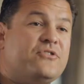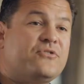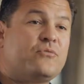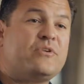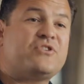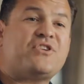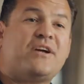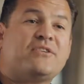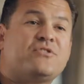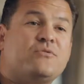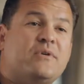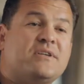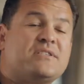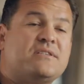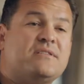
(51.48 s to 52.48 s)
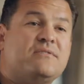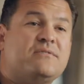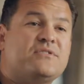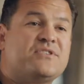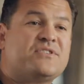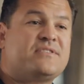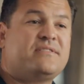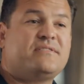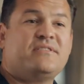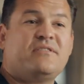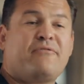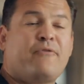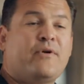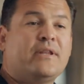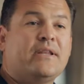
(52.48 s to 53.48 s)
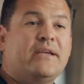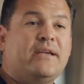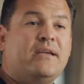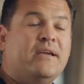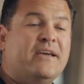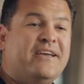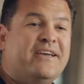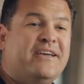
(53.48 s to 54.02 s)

just reached out to us and just did a friendly